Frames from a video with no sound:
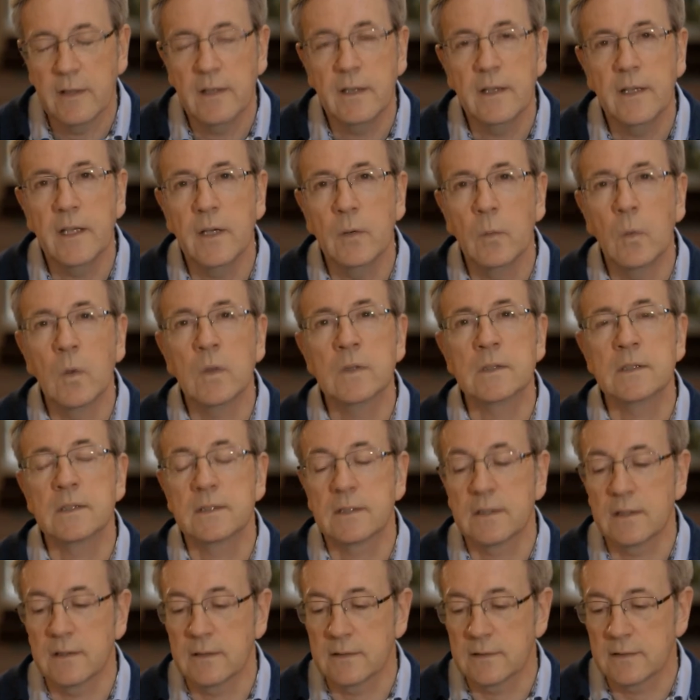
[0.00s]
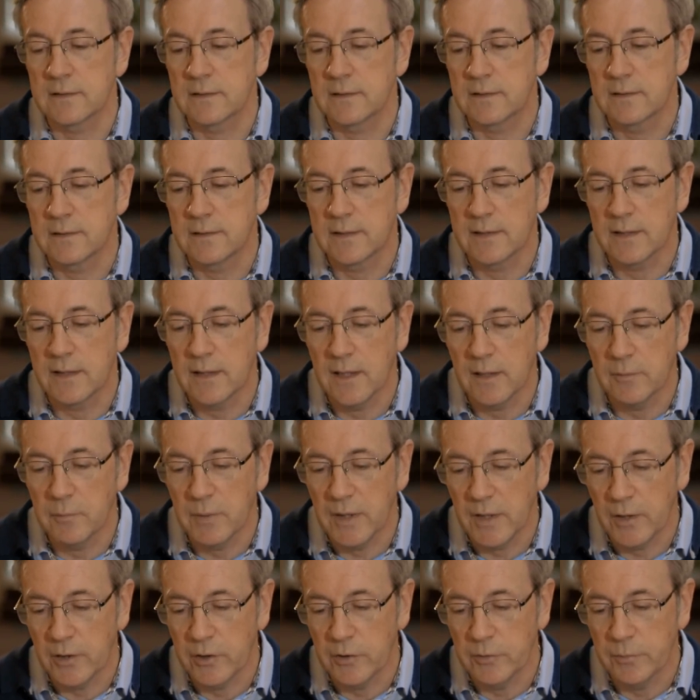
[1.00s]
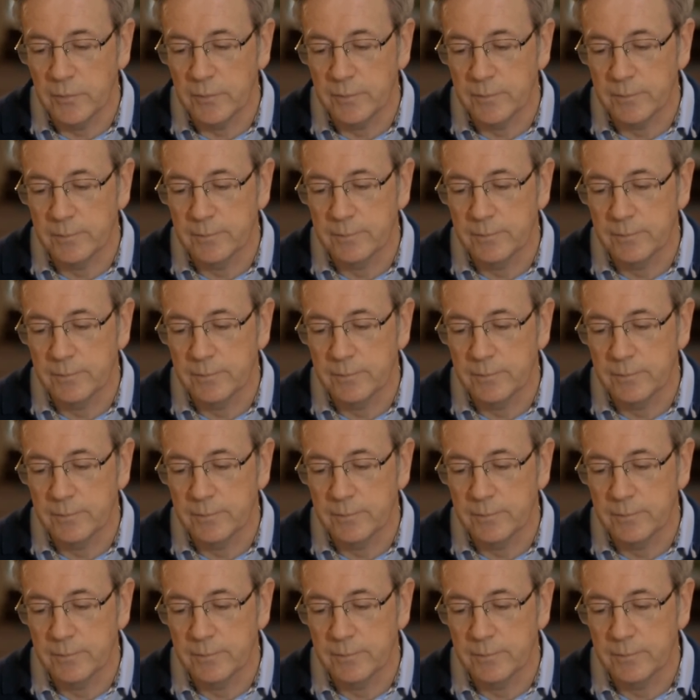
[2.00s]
He wants us to come home.